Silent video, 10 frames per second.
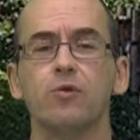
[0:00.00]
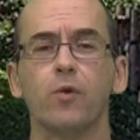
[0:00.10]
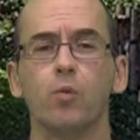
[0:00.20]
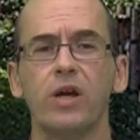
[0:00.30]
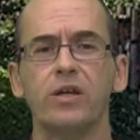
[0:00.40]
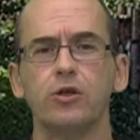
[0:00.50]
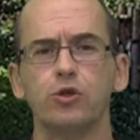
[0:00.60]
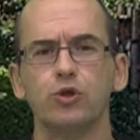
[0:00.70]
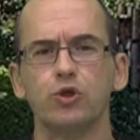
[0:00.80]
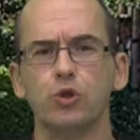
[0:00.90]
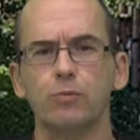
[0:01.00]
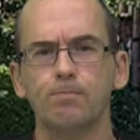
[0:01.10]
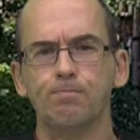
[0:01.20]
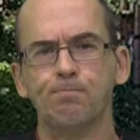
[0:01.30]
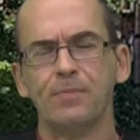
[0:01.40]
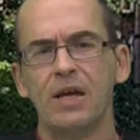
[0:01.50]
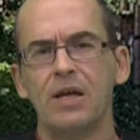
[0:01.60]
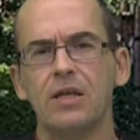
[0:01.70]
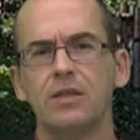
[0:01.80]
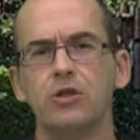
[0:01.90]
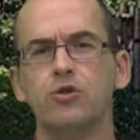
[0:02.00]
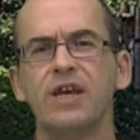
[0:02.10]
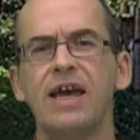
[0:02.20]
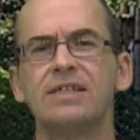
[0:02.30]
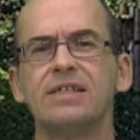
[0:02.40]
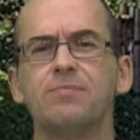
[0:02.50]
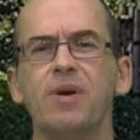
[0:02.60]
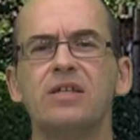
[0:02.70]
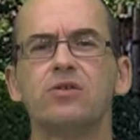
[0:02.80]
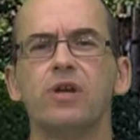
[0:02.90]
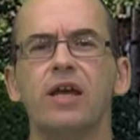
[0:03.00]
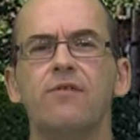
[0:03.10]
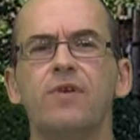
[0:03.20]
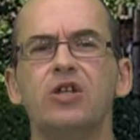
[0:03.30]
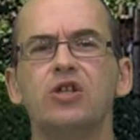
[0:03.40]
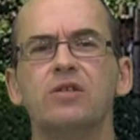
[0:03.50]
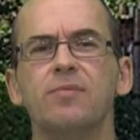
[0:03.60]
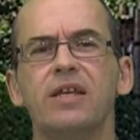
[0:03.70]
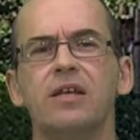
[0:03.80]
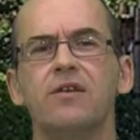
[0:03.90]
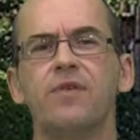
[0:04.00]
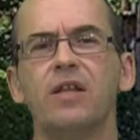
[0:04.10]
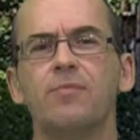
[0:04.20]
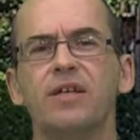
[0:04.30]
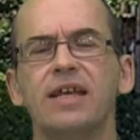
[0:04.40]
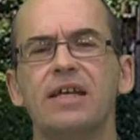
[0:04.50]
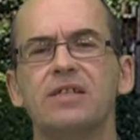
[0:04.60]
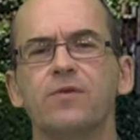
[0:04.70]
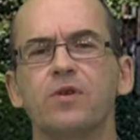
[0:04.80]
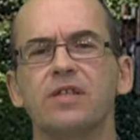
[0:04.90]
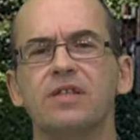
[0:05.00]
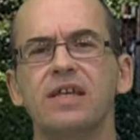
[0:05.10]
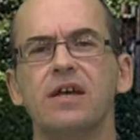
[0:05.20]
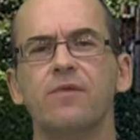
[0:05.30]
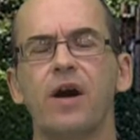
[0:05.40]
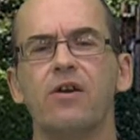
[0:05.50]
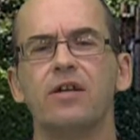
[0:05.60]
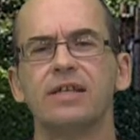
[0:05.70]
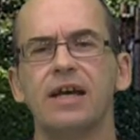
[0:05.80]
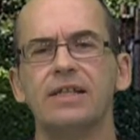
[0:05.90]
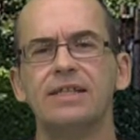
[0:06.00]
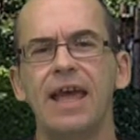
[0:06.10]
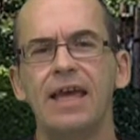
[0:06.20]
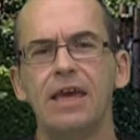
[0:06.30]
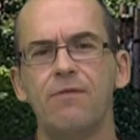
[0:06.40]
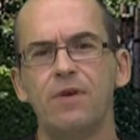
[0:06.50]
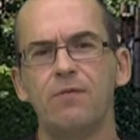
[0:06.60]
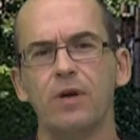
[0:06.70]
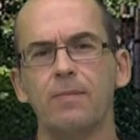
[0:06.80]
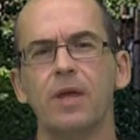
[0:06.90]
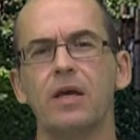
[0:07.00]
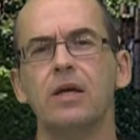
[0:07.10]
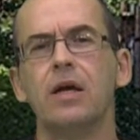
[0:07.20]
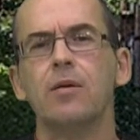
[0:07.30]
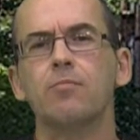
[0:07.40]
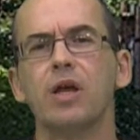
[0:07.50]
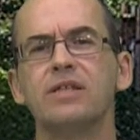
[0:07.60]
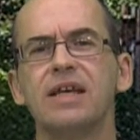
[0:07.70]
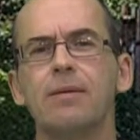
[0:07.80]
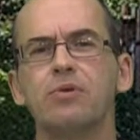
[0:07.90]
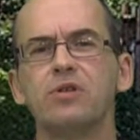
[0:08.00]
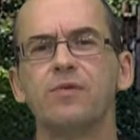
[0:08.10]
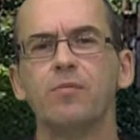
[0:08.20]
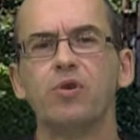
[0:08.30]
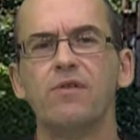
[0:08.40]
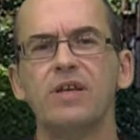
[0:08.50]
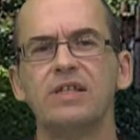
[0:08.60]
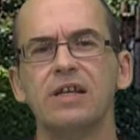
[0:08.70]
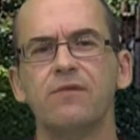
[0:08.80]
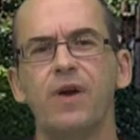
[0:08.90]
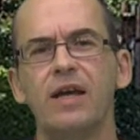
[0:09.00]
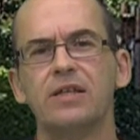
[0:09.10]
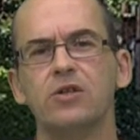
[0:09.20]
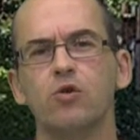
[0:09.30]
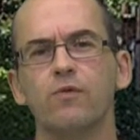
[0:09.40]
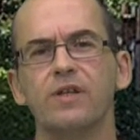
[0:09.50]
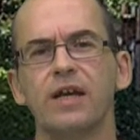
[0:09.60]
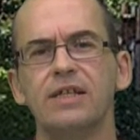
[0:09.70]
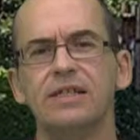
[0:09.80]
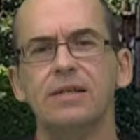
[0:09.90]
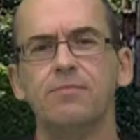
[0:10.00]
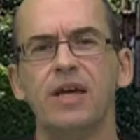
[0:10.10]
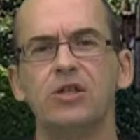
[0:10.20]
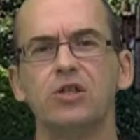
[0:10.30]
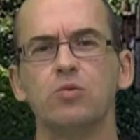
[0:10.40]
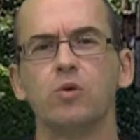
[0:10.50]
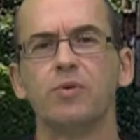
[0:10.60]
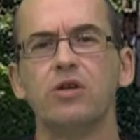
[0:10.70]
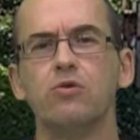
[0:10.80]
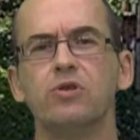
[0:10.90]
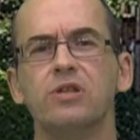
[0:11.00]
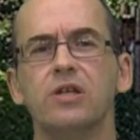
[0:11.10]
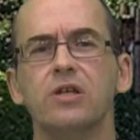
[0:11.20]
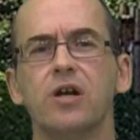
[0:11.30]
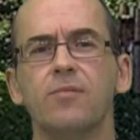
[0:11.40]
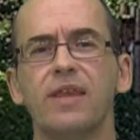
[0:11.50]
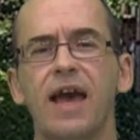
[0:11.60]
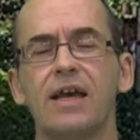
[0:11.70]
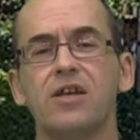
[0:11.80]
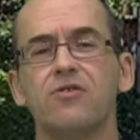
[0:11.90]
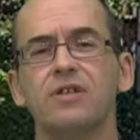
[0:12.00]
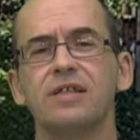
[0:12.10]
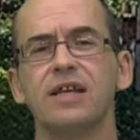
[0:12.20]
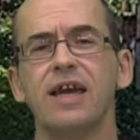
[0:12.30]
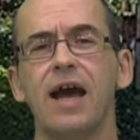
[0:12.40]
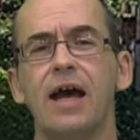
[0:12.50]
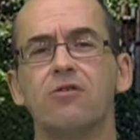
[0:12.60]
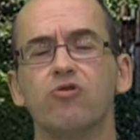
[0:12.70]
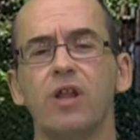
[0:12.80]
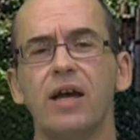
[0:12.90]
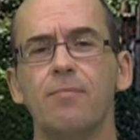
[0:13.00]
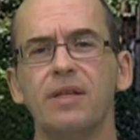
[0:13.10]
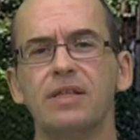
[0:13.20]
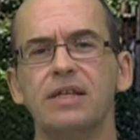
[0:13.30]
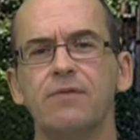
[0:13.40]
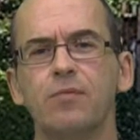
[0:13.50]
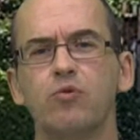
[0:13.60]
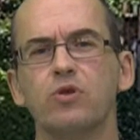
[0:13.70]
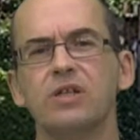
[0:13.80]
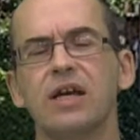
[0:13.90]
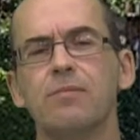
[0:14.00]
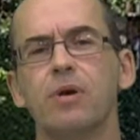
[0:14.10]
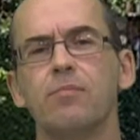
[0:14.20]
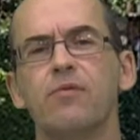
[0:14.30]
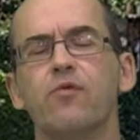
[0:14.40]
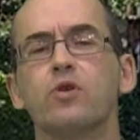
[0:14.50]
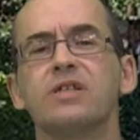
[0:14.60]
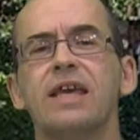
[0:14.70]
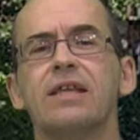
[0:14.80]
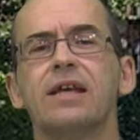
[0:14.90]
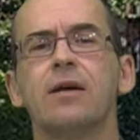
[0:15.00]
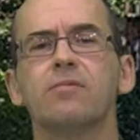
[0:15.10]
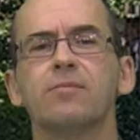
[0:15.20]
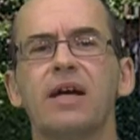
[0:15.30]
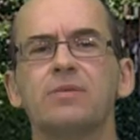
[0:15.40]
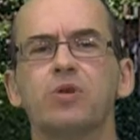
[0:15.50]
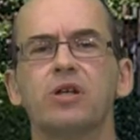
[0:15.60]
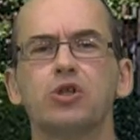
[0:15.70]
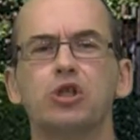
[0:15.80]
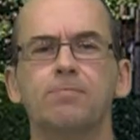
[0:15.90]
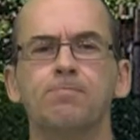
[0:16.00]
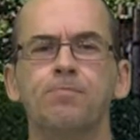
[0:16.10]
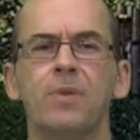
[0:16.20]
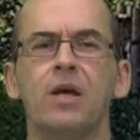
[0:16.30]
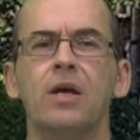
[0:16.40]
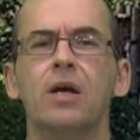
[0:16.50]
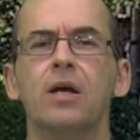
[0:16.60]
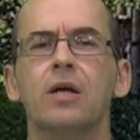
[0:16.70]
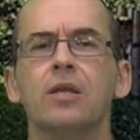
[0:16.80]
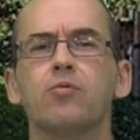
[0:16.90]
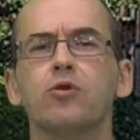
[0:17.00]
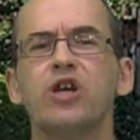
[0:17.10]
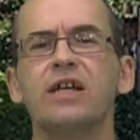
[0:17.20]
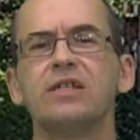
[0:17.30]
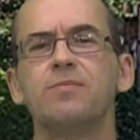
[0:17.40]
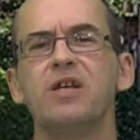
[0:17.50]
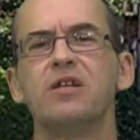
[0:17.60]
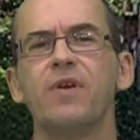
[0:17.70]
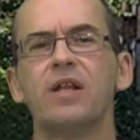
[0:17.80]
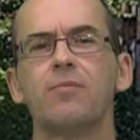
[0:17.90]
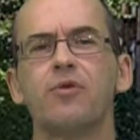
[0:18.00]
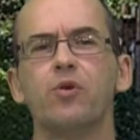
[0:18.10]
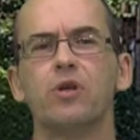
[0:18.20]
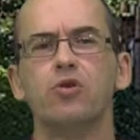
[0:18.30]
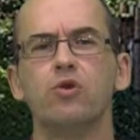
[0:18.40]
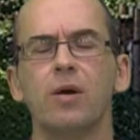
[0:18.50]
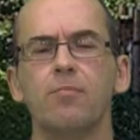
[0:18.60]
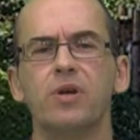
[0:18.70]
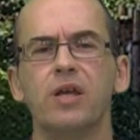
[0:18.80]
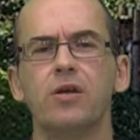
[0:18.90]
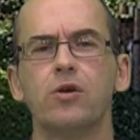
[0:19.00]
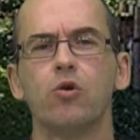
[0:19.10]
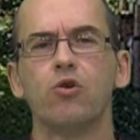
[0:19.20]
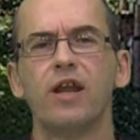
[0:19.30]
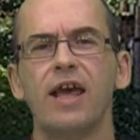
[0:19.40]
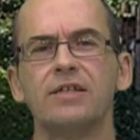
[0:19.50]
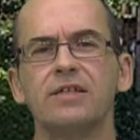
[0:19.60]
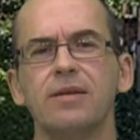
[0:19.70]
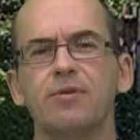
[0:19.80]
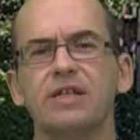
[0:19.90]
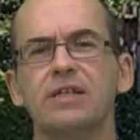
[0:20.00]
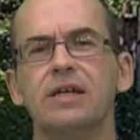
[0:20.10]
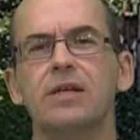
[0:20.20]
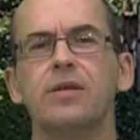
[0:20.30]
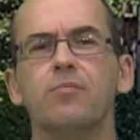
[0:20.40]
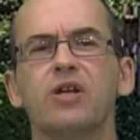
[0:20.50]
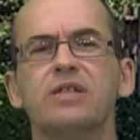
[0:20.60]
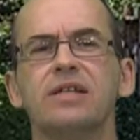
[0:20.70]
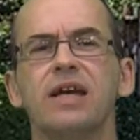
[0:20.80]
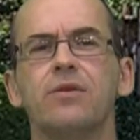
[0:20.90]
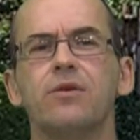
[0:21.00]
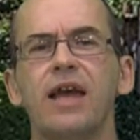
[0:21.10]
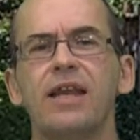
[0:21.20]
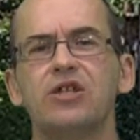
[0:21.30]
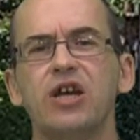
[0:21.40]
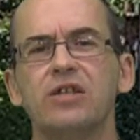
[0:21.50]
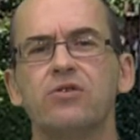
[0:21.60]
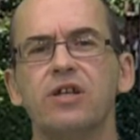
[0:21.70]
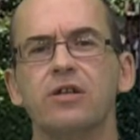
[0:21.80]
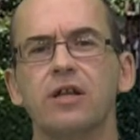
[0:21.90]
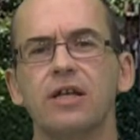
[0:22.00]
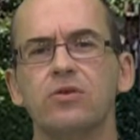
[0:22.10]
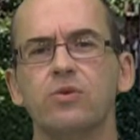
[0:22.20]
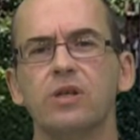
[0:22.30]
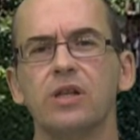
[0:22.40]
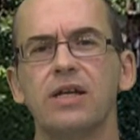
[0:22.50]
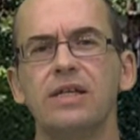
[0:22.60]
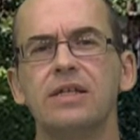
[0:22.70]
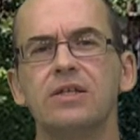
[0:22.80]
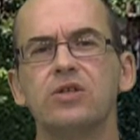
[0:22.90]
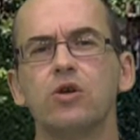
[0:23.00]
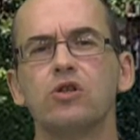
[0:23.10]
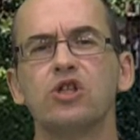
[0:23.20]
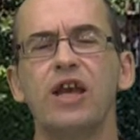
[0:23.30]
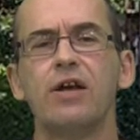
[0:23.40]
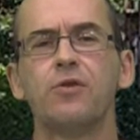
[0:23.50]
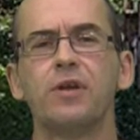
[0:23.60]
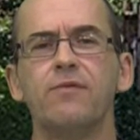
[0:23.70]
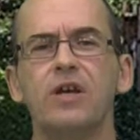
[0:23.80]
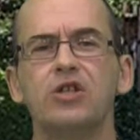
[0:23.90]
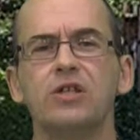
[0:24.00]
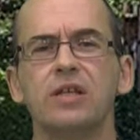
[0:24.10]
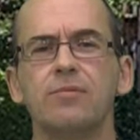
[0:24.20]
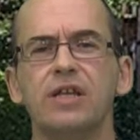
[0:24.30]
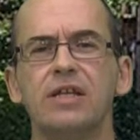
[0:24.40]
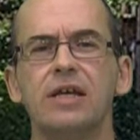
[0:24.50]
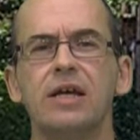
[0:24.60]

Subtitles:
for wider use soon. The new test is based on innovations made in developing tests for the Zika virus and dengue fever. Blood samples from previously infected COVID-19 patients will be used to determine the accuracy and reliability of the prototype before scaling up to mass production. The project is being developed through a new company, Coronex Limited, that brings together the NHS Greater Glasgow and Clyde, Scottish Health Innovations Limited,